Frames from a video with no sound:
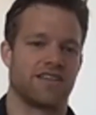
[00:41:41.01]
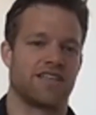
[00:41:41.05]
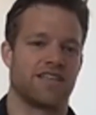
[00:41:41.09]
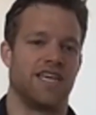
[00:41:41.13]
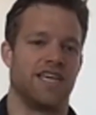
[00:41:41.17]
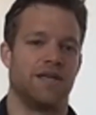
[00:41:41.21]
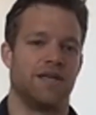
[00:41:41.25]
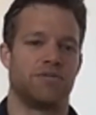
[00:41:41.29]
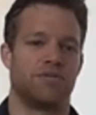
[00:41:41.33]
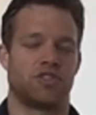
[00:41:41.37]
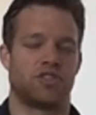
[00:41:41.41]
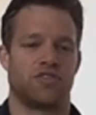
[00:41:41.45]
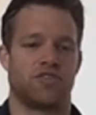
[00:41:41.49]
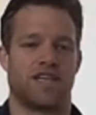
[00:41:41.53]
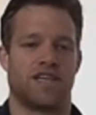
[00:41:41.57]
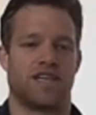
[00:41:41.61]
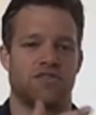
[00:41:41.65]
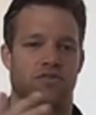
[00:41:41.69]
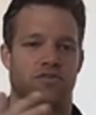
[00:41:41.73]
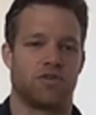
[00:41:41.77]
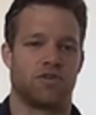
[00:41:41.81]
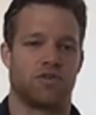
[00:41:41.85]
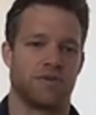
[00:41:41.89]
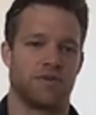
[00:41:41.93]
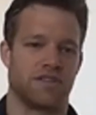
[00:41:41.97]
keeps
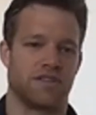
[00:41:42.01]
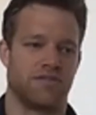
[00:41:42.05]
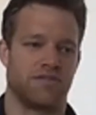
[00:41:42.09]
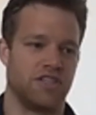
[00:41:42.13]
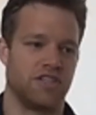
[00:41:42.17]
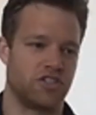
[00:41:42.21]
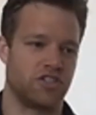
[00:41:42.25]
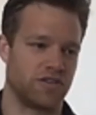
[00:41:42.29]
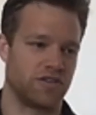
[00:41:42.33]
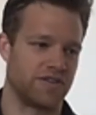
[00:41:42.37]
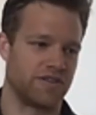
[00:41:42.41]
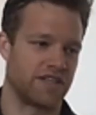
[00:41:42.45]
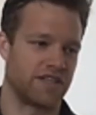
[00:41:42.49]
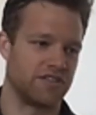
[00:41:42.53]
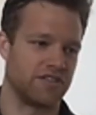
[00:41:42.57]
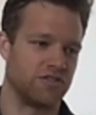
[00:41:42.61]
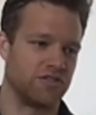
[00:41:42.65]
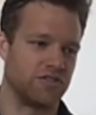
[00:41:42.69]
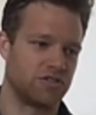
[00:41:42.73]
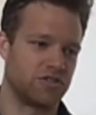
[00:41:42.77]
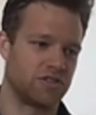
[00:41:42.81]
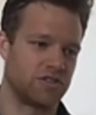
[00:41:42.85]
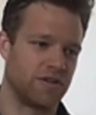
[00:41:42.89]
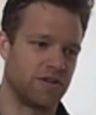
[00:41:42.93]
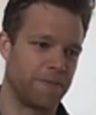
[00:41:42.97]
transforming feature
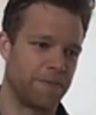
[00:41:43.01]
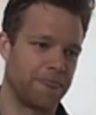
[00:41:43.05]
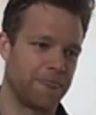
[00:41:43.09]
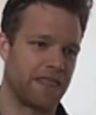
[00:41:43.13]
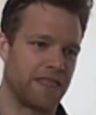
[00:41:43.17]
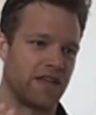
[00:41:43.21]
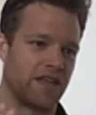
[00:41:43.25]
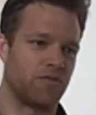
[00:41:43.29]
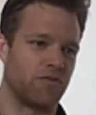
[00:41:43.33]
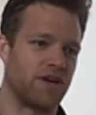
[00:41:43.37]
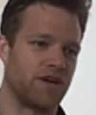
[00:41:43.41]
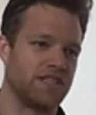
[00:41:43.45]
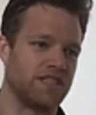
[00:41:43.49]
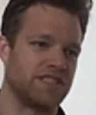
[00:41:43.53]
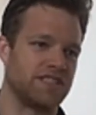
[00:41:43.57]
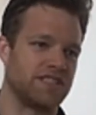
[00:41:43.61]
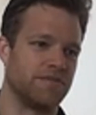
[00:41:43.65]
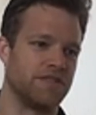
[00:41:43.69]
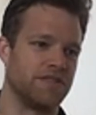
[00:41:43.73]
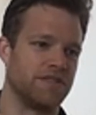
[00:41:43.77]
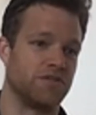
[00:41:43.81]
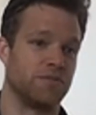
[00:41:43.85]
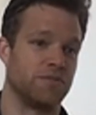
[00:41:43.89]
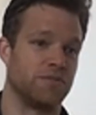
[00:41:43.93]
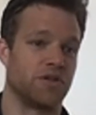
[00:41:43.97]
values and writes them
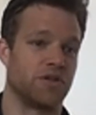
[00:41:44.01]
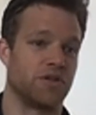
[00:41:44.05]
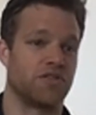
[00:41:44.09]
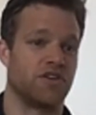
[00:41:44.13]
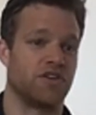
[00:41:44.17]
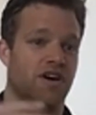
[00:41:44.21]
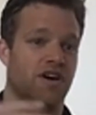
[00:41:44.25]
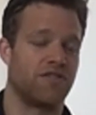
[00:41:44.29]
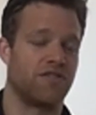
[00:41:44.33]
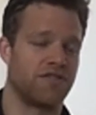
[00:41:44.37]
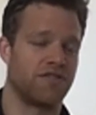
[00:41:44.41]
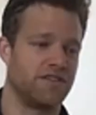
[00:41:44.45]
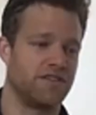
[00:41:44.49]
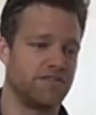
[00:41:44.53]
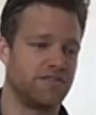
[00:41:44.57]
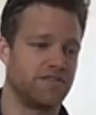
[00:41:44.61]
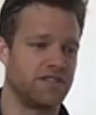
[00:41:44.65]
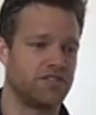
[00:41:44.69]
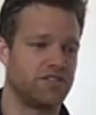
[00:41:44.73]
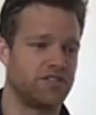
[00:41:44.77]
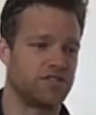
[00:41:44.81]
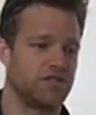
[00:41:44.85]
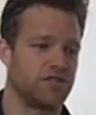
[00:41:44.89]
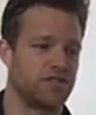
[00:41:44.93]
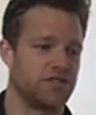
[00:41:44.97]
into both the offline
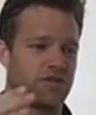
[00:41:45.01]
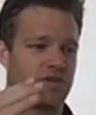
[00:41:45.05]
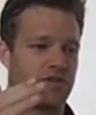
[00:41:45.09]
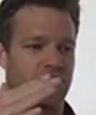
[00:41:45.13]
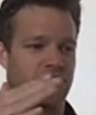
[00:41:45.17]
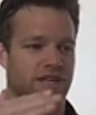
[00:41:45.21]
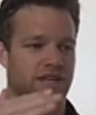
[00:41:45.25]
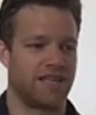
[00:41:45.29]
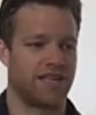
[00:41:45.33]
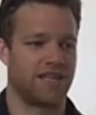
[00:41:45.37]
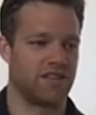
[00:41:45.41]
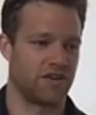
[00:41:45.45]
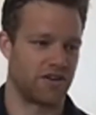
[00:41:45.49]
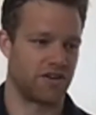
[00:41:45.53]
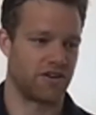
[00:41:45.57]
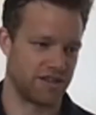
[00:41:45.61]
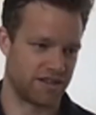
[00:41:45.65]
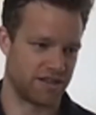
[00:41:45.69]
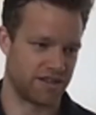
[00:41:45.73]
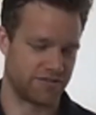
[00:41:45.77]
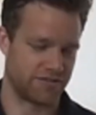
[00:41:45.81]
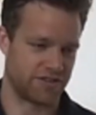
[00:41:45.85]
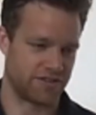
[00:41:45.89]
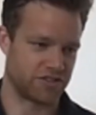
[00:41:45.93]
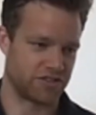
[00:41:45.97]
feature store and the
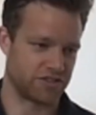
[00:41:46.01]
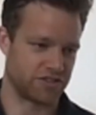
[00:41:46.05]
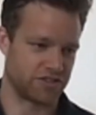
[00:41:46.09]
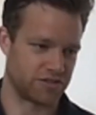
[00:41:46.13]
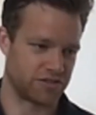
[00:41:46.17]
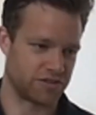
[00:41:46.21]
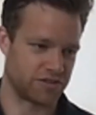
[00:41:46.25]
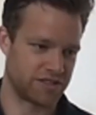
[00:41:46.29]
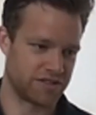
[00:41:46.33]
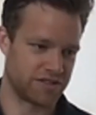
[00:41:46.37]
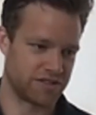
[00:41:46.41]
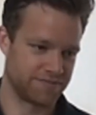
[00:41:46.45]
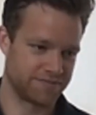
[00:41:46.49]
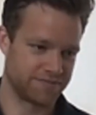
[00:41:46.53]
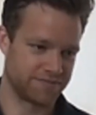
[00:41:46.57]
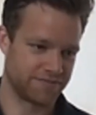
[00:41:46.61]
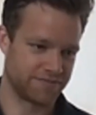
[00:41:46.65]
online feature store.